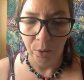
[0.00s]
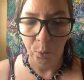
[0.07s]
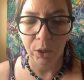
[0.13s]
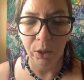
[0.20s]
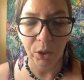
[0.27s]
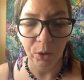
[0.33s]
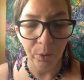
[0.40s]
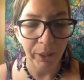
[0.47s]

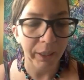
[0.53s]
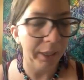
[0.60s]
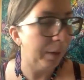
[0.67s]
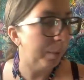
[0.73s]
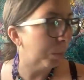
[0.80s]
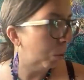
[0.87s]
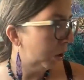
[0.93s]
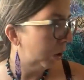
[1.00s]
what do I
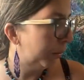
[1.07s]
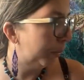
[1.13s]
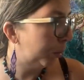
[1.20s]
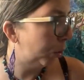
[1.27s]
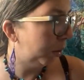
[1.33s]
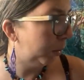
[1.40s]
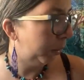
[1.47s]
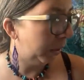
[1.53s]
need more
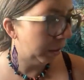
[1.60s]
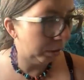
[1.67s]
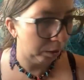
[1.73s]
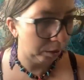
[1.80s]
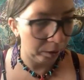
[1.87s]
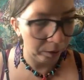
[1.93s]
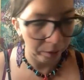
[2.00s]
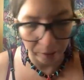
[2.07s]
support
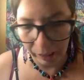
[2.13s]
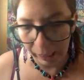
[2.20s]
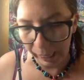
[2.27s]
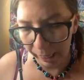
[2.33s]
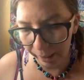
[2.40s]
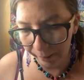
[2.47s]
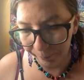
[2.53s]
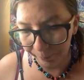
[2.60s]
with?
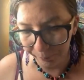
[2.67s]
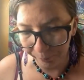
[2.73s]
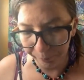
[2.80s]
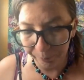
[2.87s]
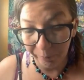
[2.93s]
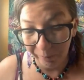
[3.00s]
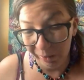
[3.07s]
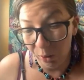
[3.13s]

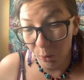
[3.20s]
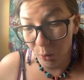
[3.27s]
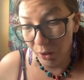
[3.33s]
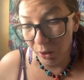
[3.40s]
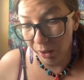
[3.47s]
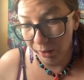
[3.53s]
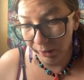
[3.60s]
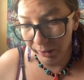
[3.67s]

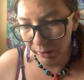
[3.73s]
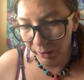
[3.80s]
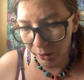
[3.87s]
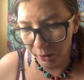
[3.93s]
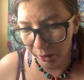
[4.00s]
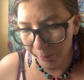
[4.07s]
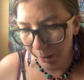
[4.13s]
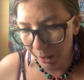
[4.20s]
Or listen
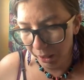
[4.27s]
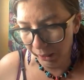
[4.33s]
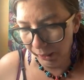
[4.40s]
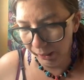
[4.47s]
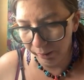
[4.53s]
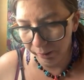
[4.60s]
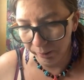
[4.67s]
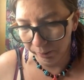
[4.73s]
to your body
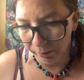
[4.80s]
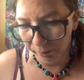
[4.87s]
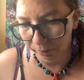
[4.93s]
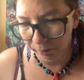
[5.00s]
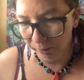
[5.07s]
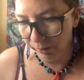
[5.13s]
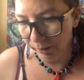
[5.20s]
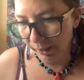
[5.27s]
and
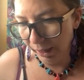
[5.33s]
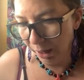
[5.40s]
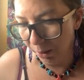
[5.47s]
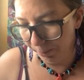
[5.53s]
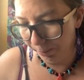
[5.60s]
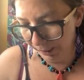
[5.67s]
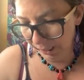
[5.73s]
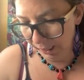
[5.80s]

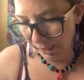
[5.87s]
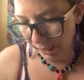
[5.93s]
help